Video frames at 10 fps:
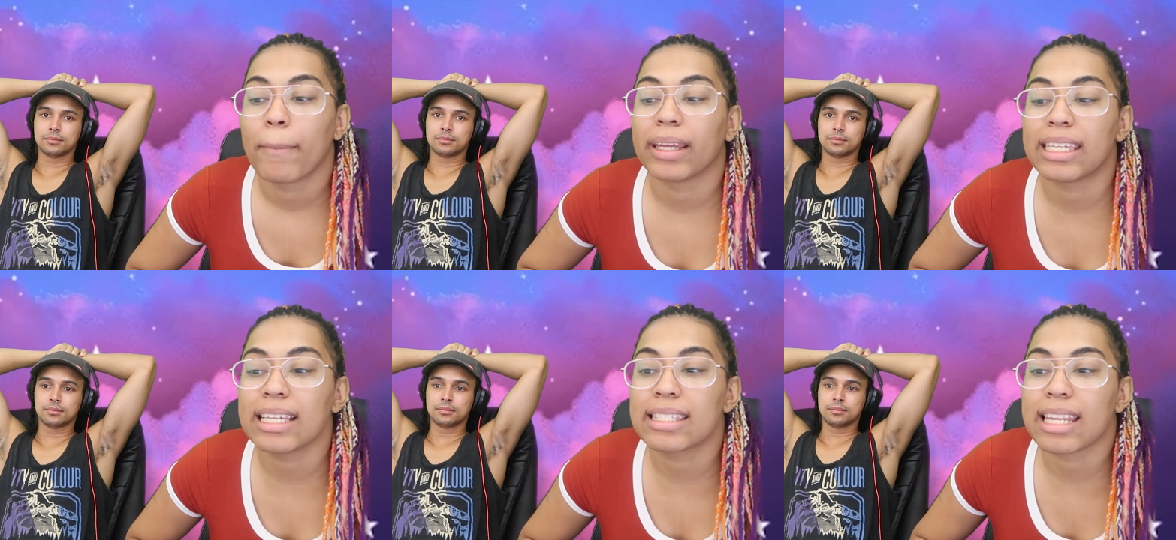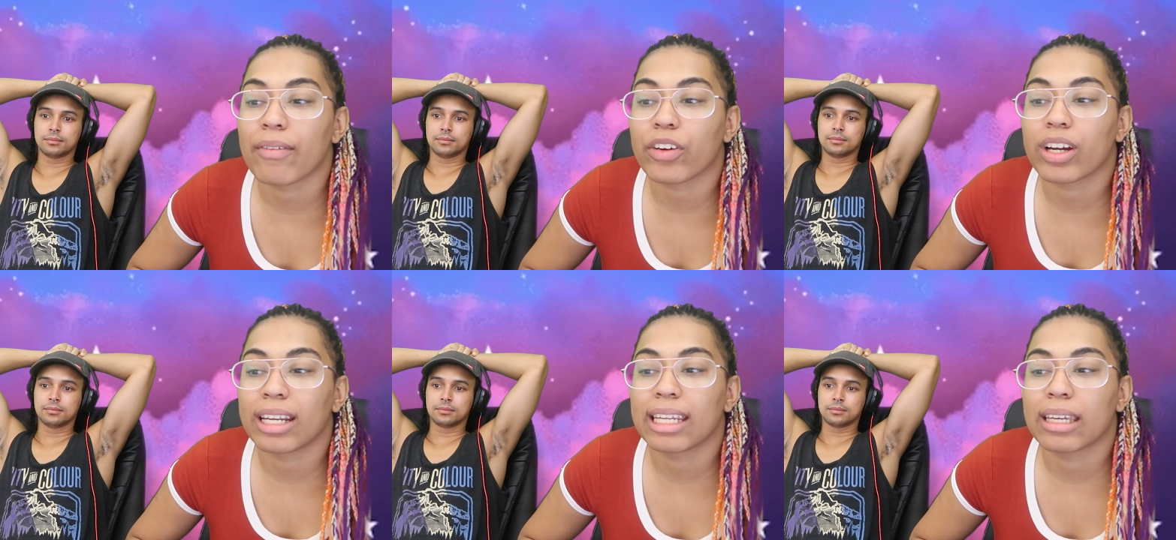Speaker 1: but he's never
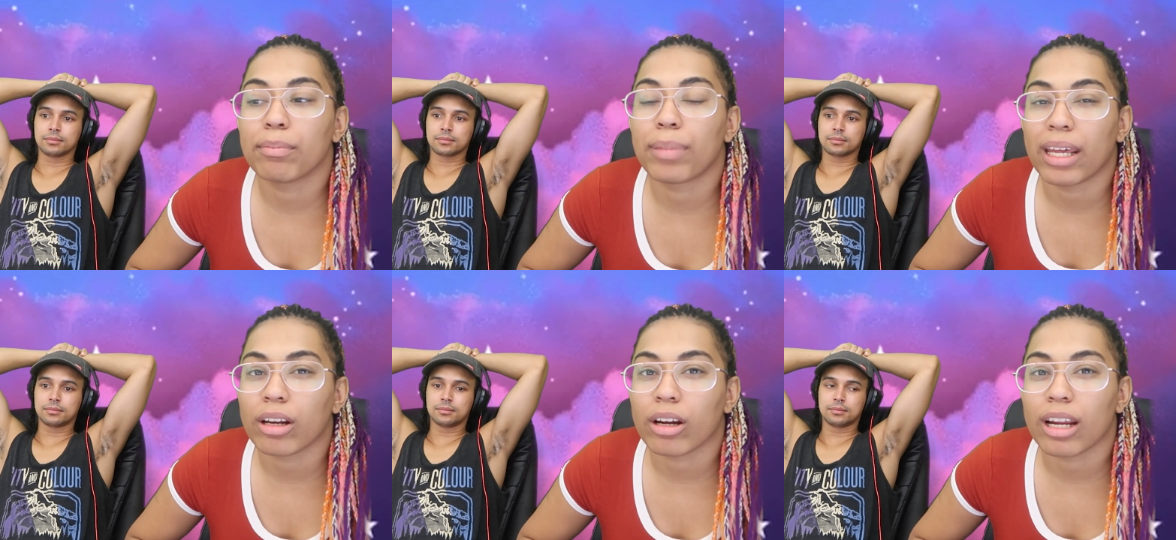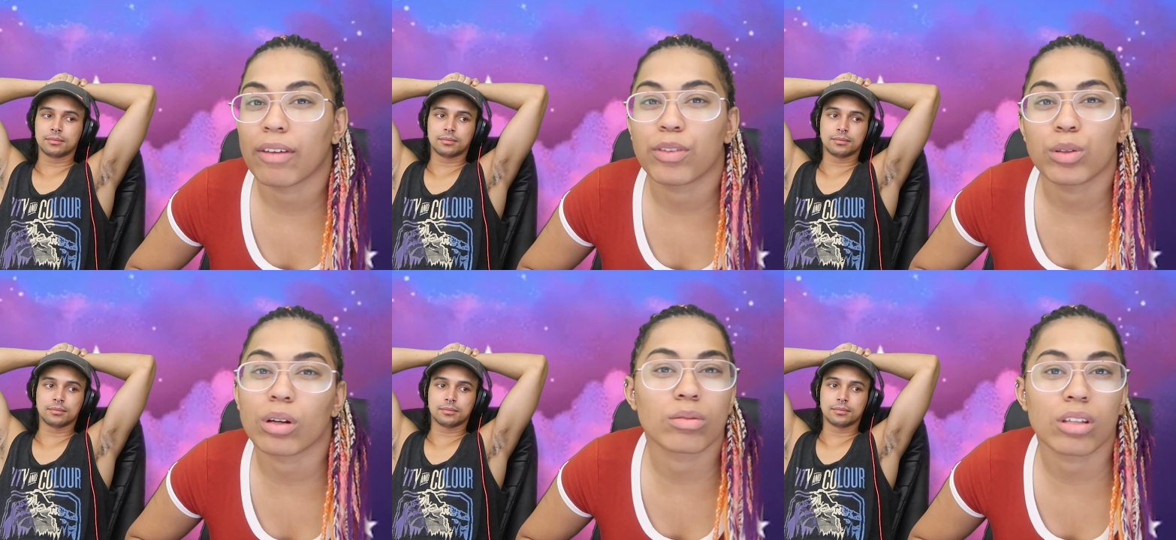gonna get better if
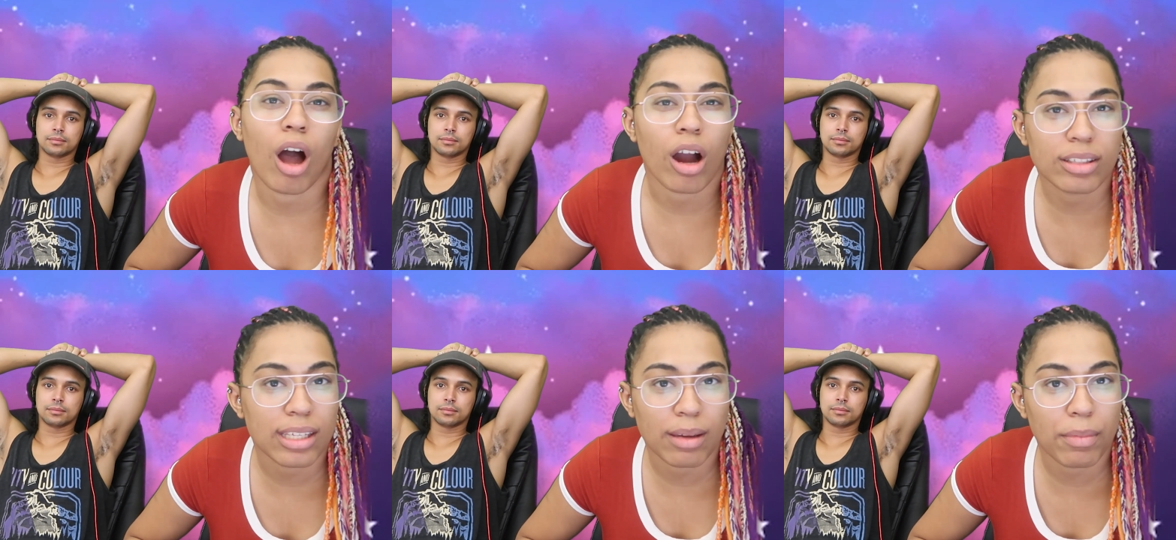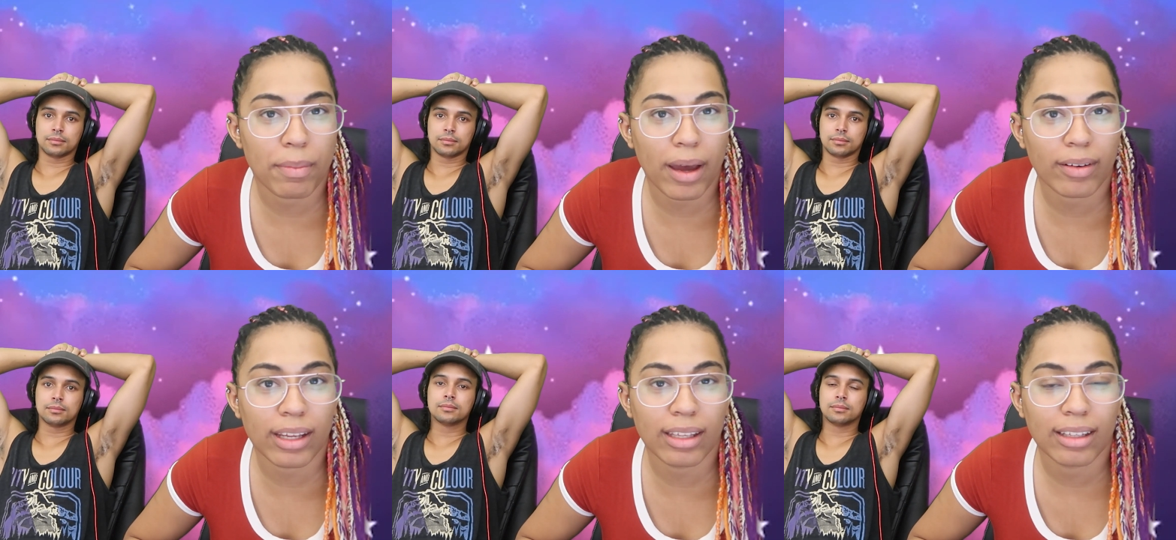you don't talk to him
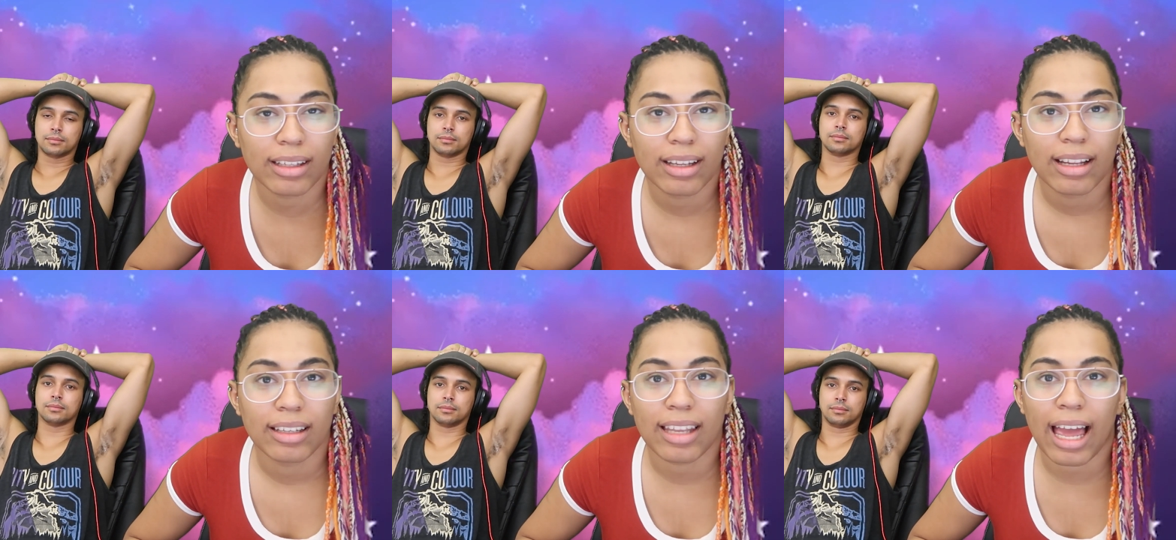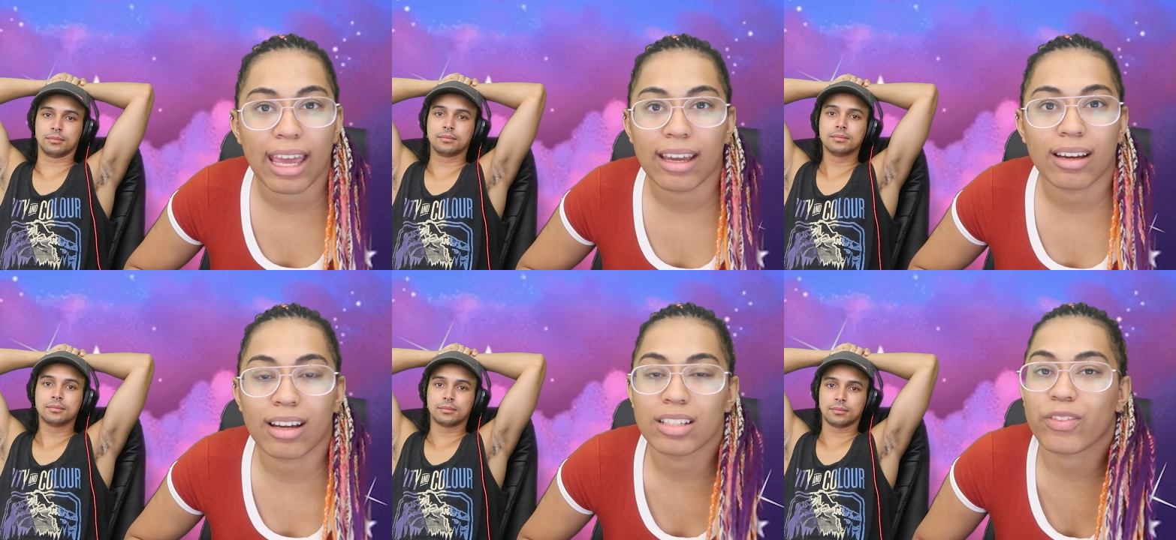about it mm-hmm. like
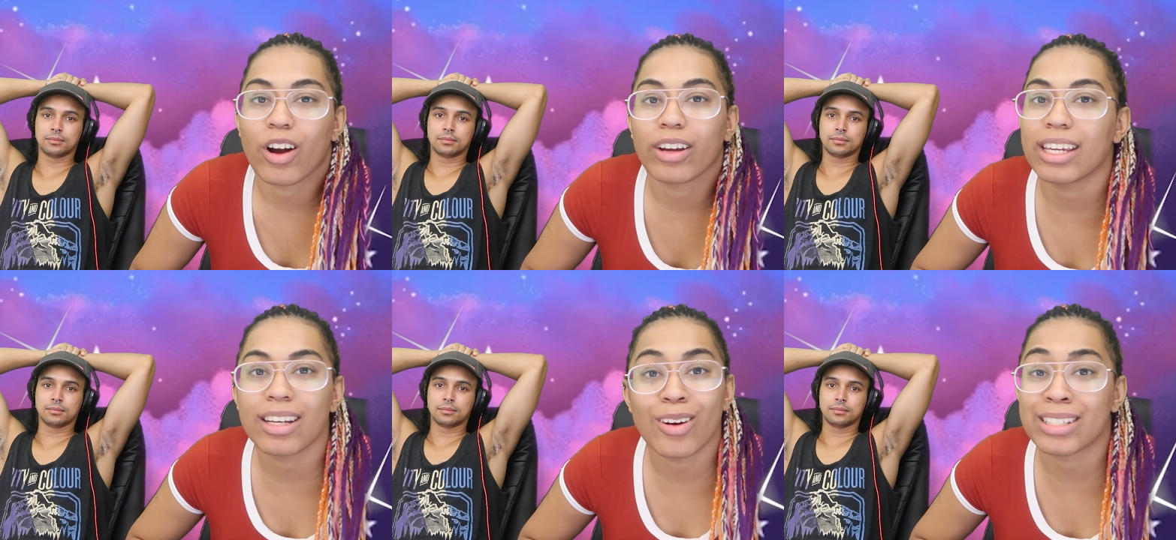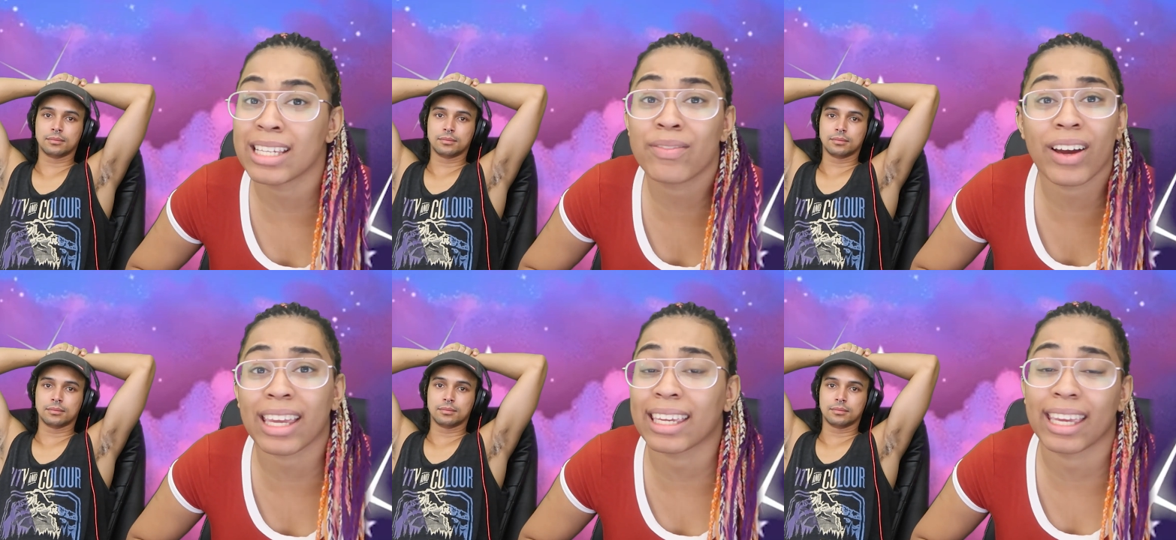because for all he knows he's
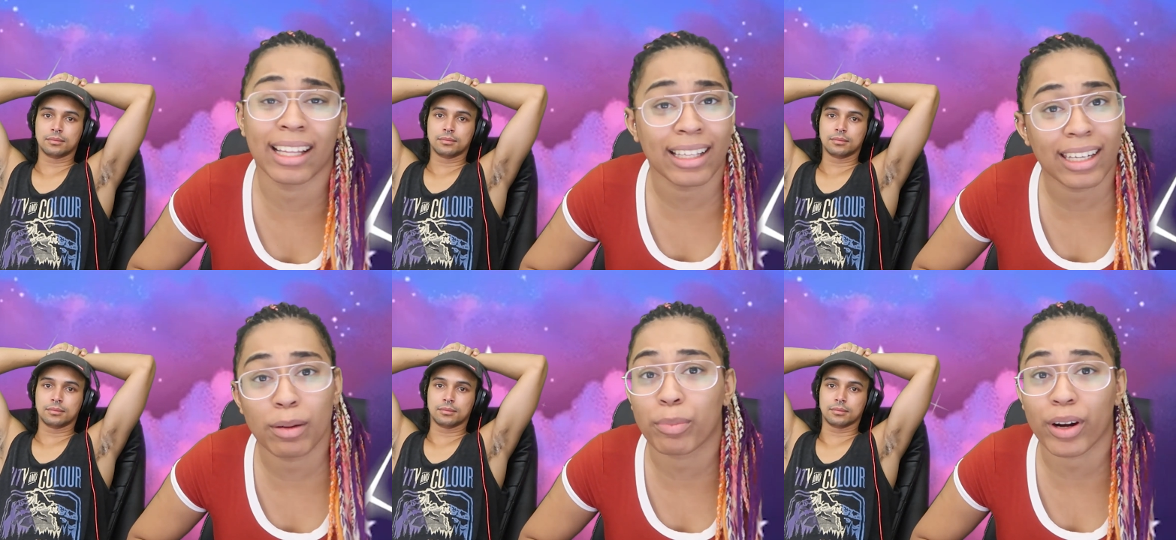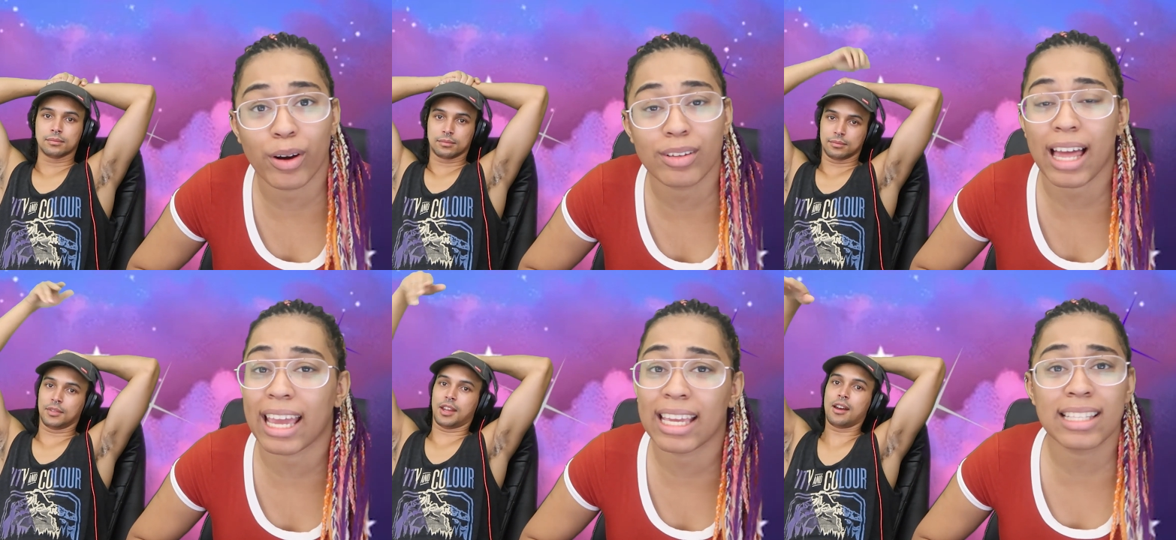fucking killing it bro
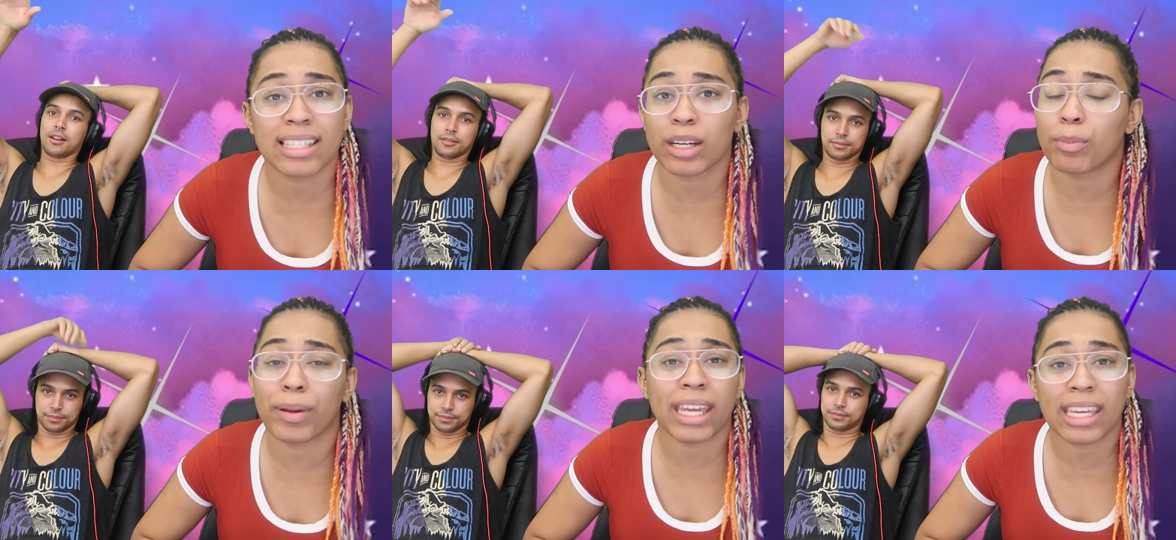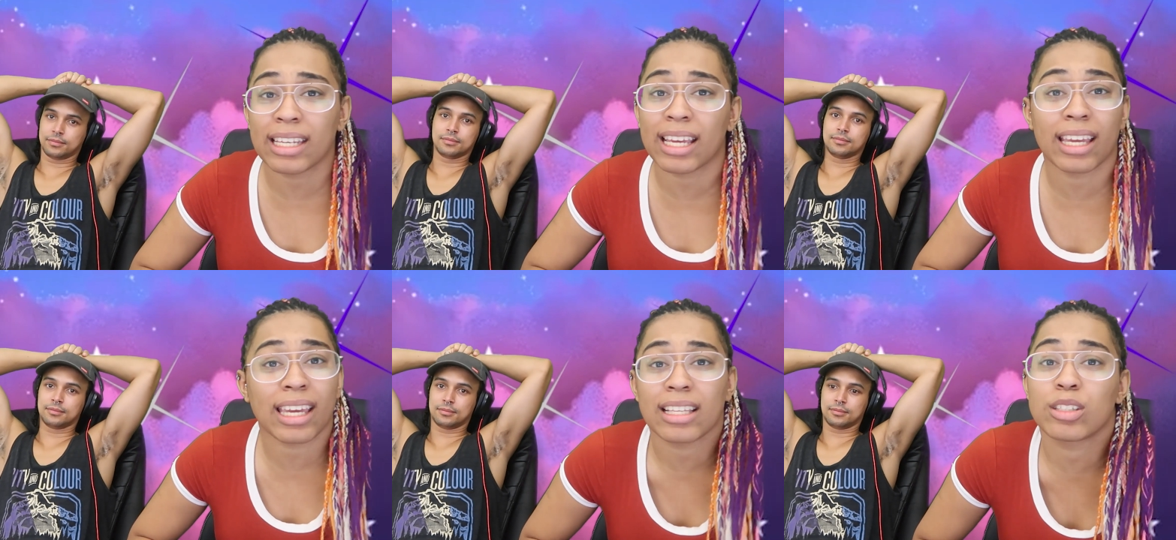like his yeah. little pinky
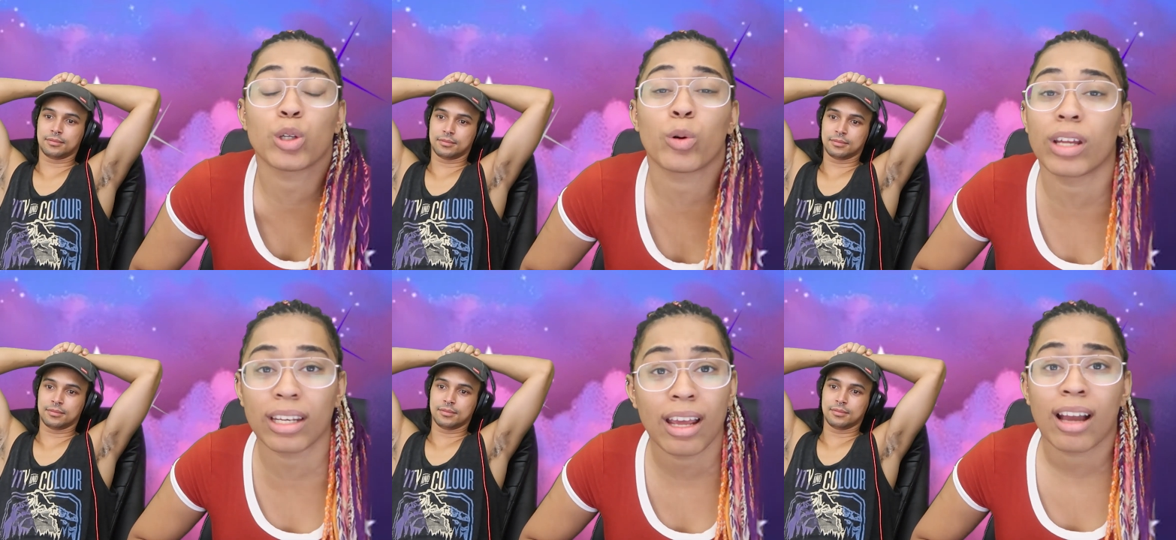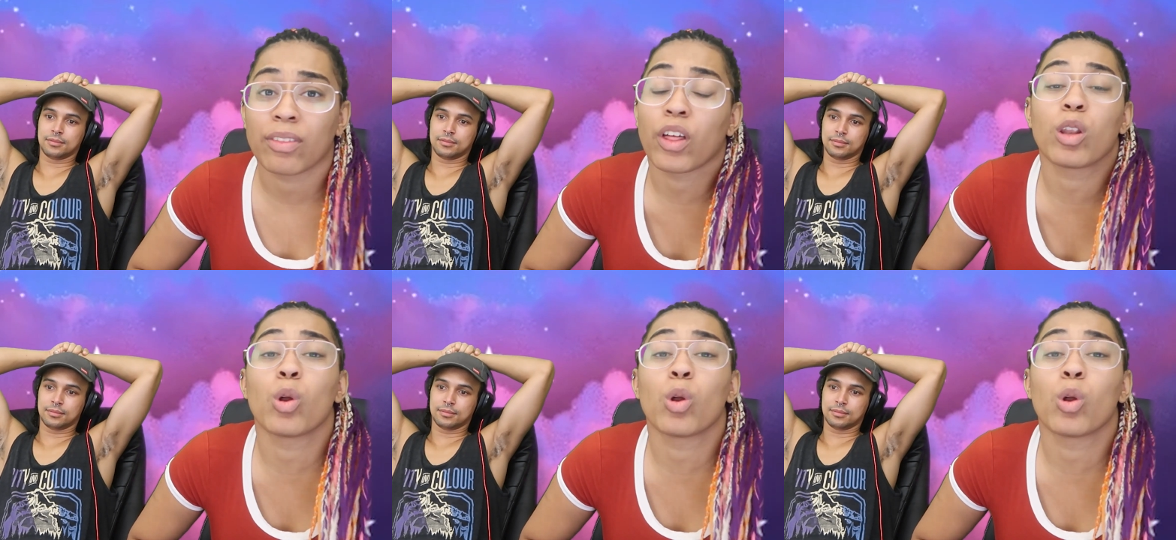dick is doing the